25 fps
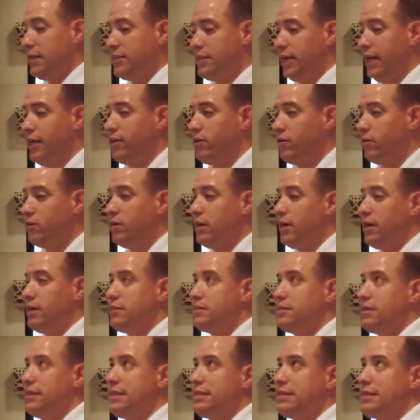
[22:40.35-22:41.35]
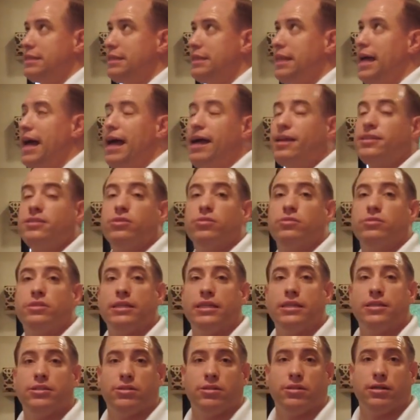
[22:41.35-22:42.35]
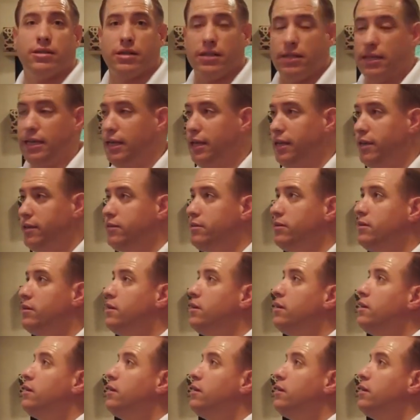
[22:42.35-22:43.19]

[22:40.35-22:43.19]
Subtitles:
Jayco does. It's glass, so it's easier to clean.